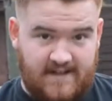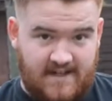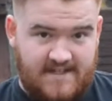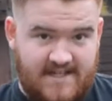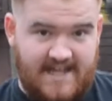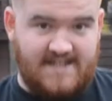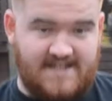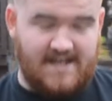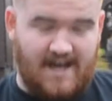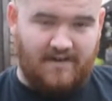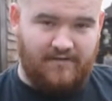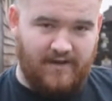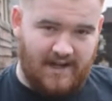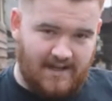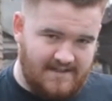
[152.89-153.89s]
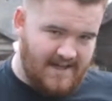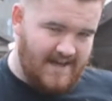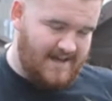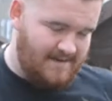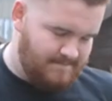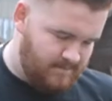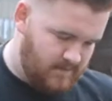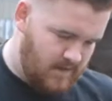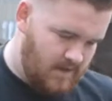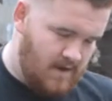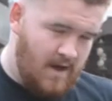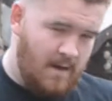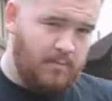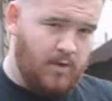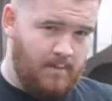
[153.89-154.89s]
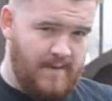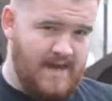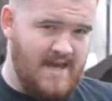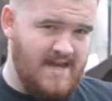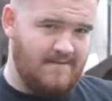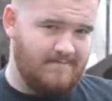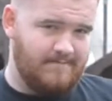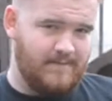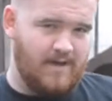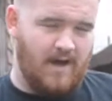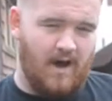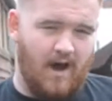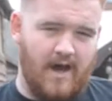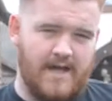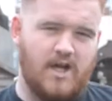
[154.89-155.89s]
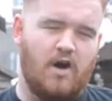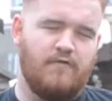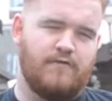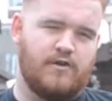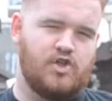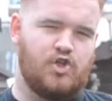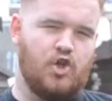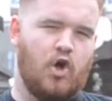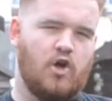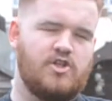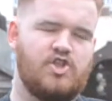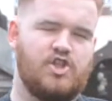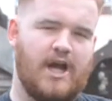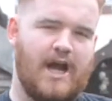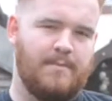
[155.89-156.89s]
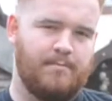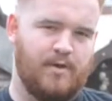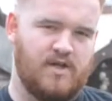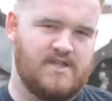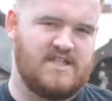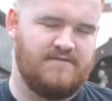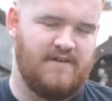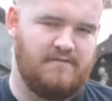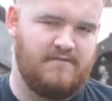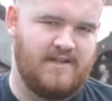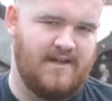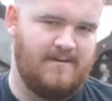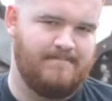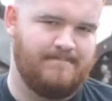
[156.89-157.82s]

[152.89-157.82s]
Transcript: their tits off all day, but me, I go for short, sharp bursts of everything.